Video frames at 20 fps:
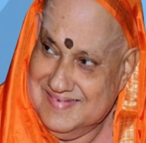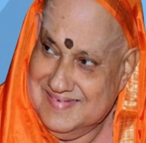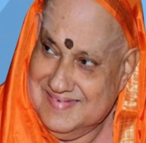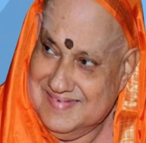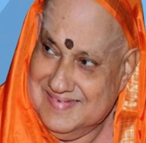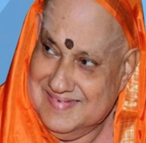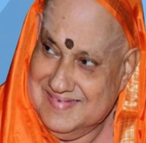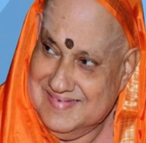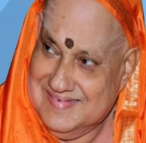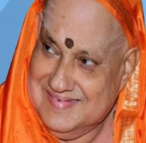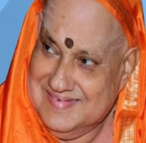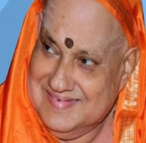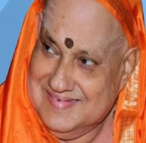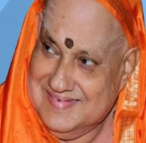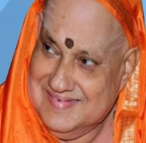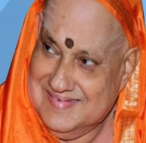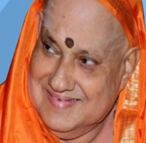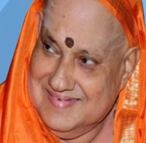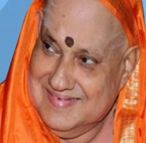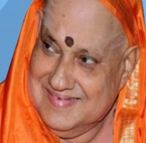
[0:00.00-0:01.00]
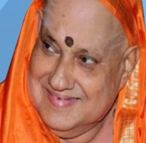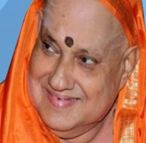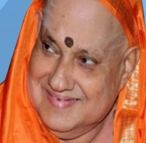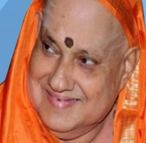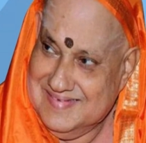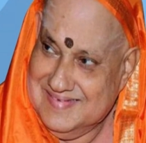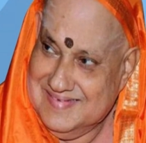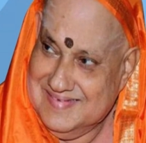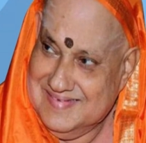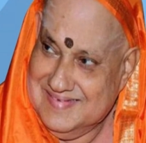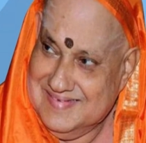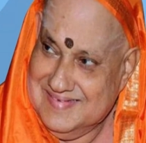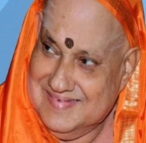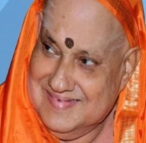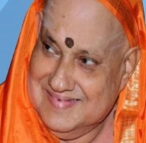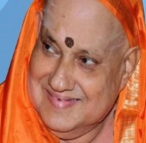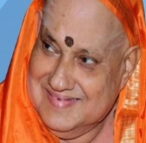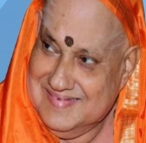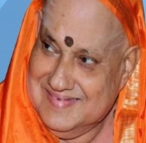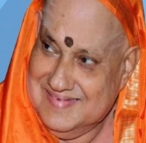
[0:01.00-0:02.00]

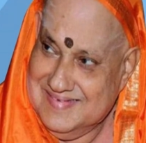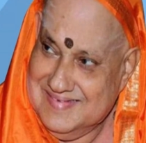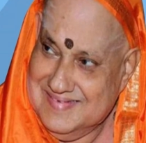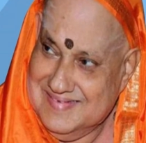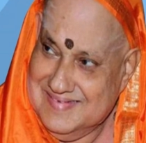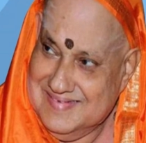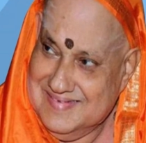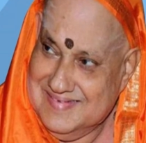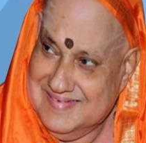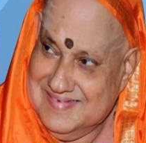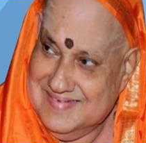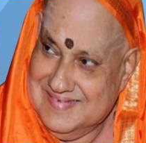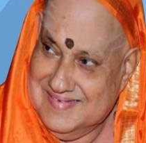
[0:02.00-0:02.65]
(no one is talking)